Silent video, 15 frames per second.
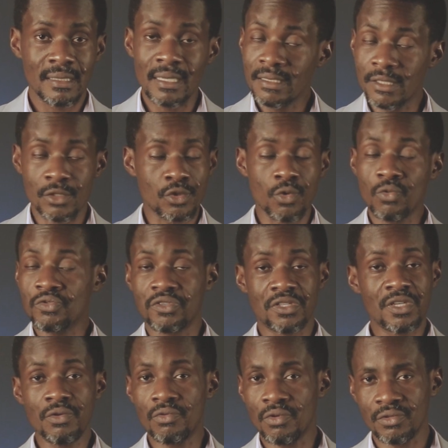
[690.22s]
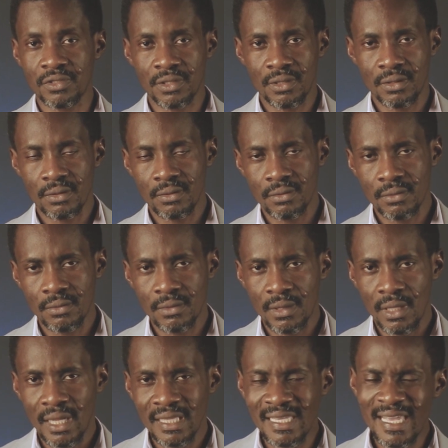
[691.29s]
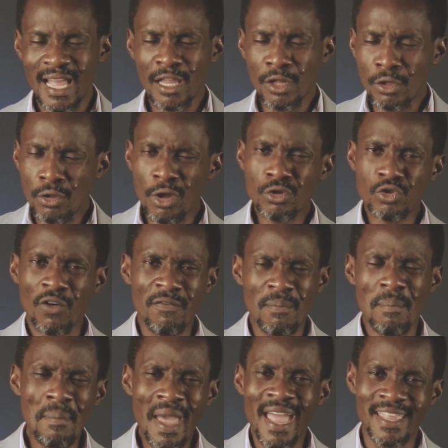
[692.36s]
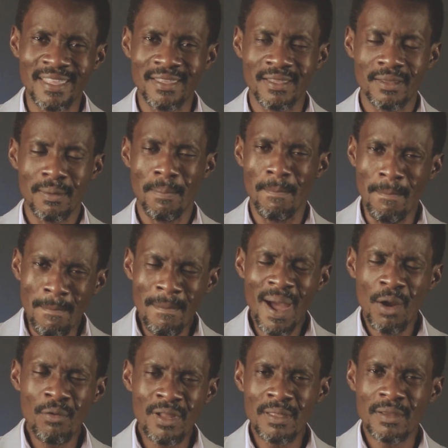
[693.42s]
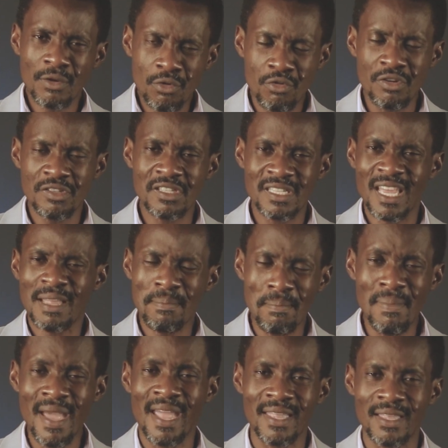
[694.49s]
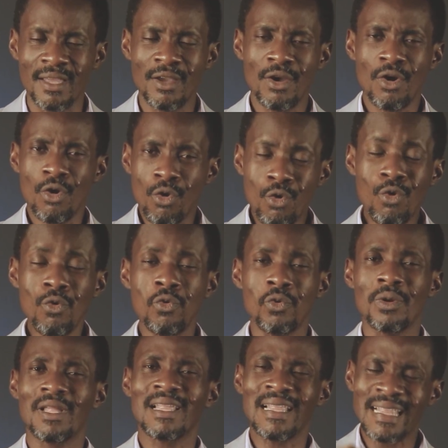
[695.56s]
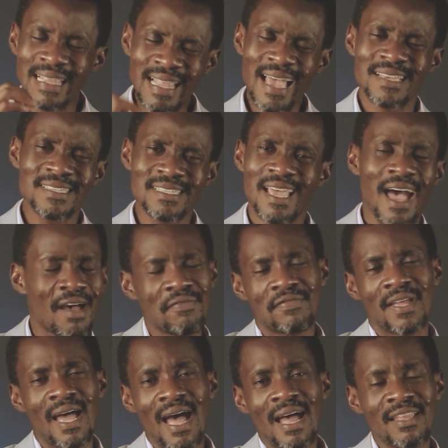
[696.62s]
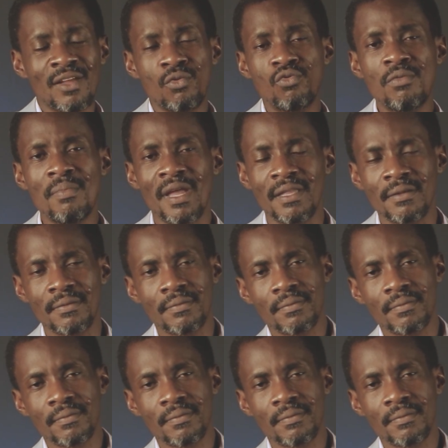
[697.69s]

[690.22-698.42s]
This is so serious. There are a lot of men, married Christian men, who lust after other women.